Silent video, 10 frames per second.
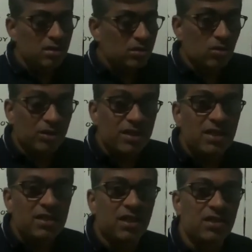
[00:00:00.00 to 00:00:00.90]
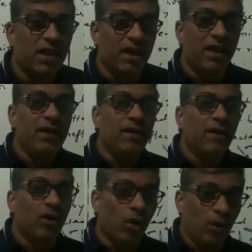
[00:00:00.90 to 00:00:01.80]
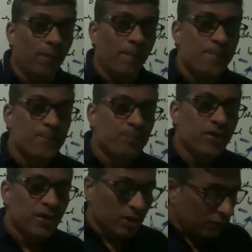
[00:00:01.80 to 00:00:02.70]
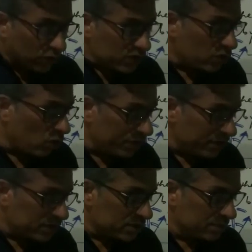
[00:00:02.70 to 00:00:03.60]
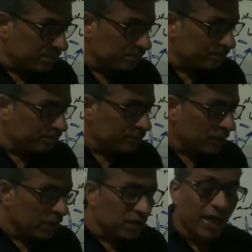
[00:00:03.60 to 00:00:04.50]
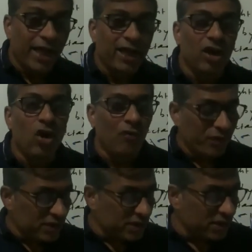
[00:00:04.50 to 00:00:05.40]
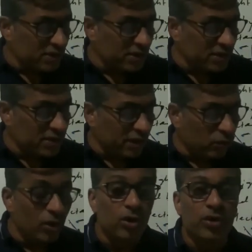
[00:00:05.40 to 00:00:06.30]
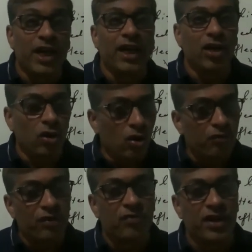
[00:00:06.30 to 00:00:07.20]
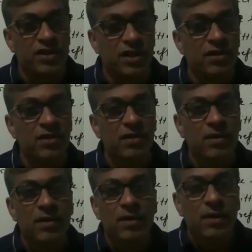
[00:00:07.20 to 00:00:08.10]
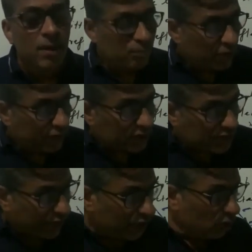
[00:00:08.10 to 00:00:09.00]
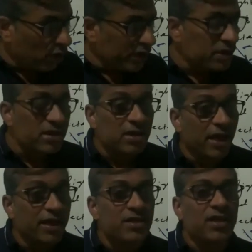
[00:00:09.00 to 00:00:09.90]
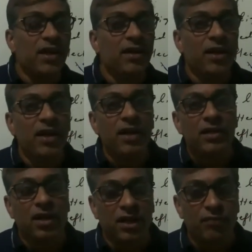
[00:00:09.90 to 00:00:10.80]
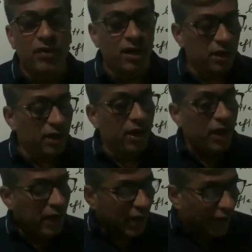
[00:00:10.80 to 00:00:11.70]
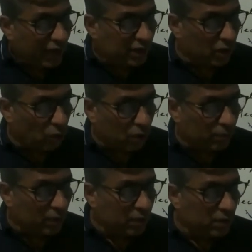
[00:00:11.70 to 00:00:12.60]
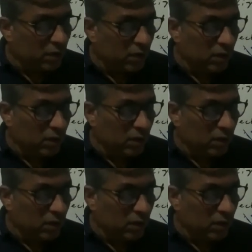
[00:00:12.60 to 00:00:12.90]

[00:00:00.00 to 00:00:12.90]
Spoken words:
So this is the second law. The first law is the angle of incidence is equal to the angle of reflection. And the second law is the incident ray, the reflected ray, and the normal